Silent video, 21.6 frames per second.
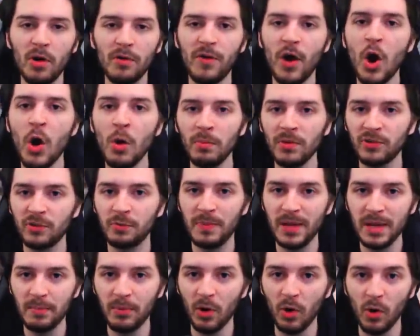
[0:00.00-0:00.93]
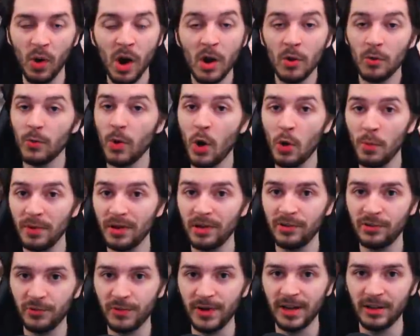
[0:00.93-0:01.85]
of homeless people roaming the
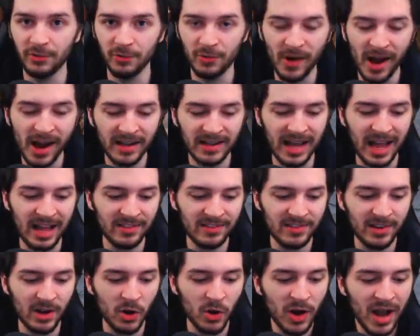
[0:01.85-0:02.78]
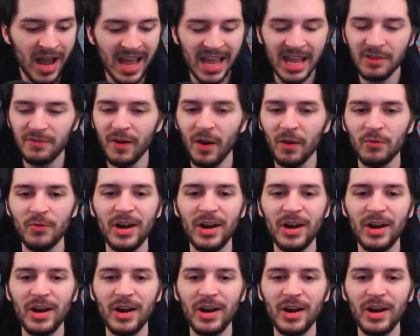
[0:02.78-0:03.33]
streets, right? And so he felt